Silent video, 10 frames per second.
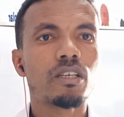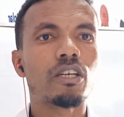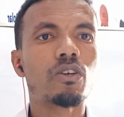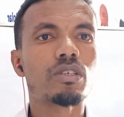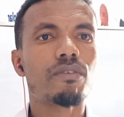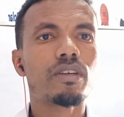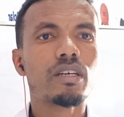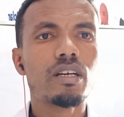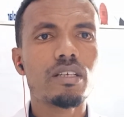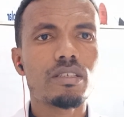North
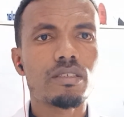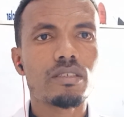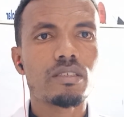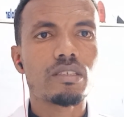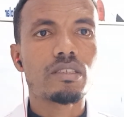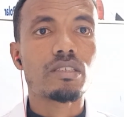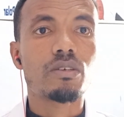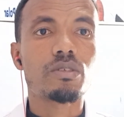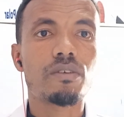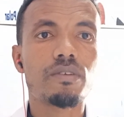Africa,
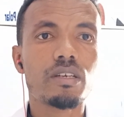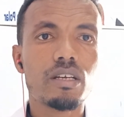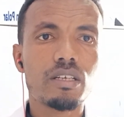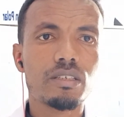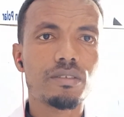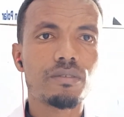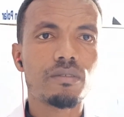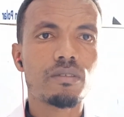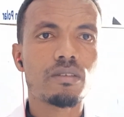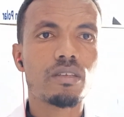South Africa,
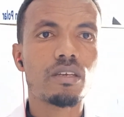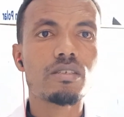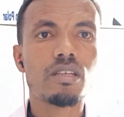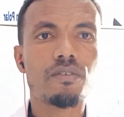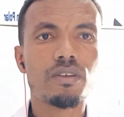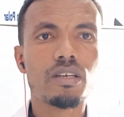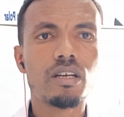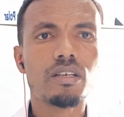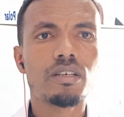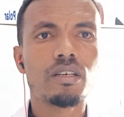East Africa,
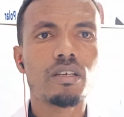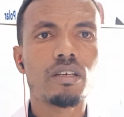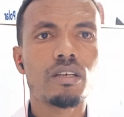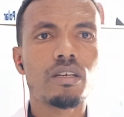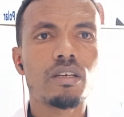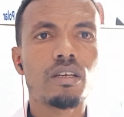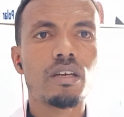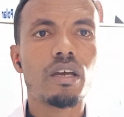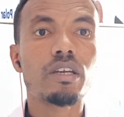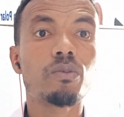
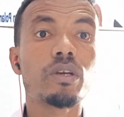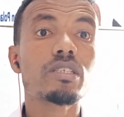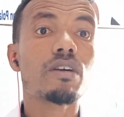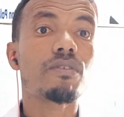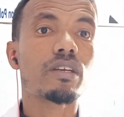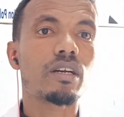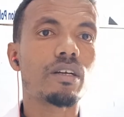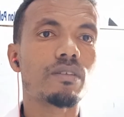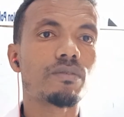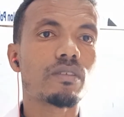and West Africa.
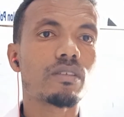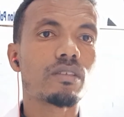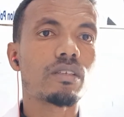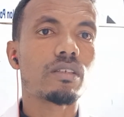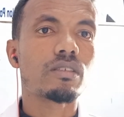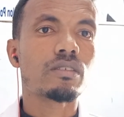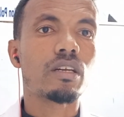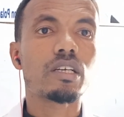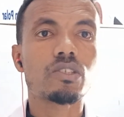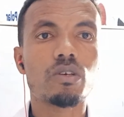The
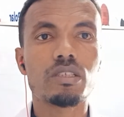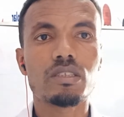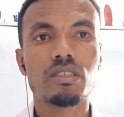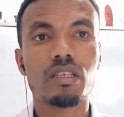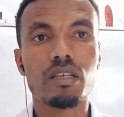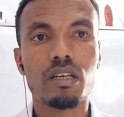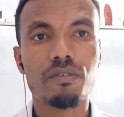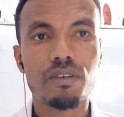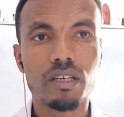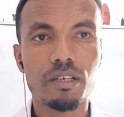last one is Central
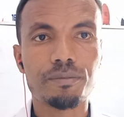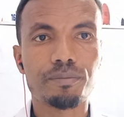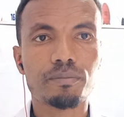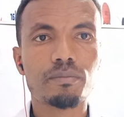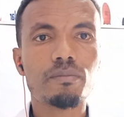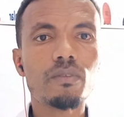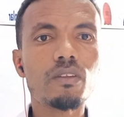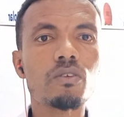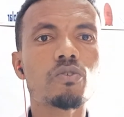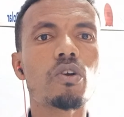Africa.
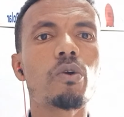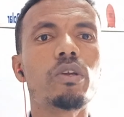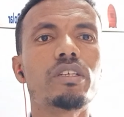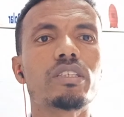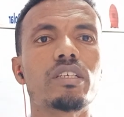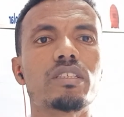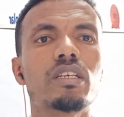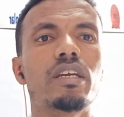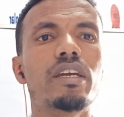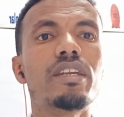So we will discuss
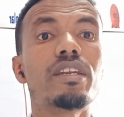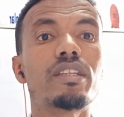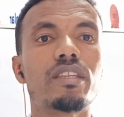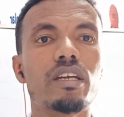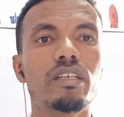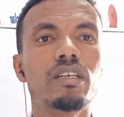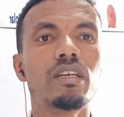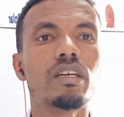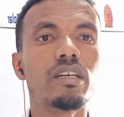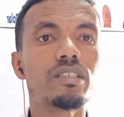in detail
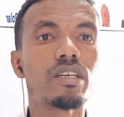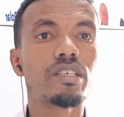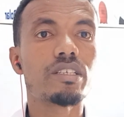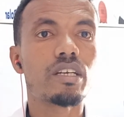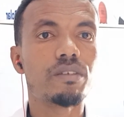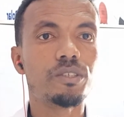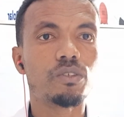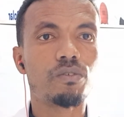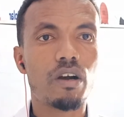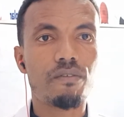each regional division
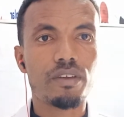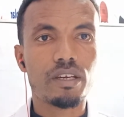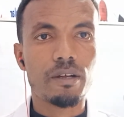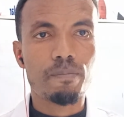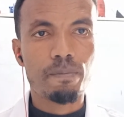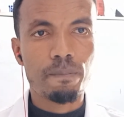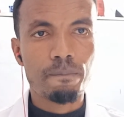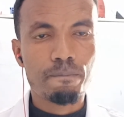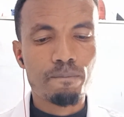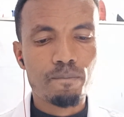of Africa.
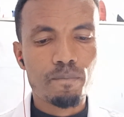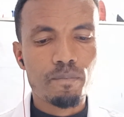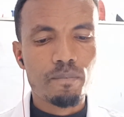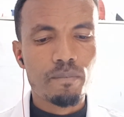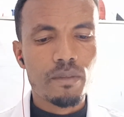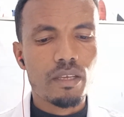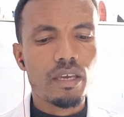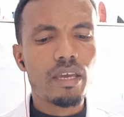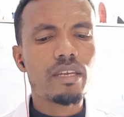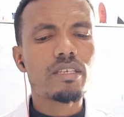
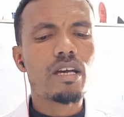And the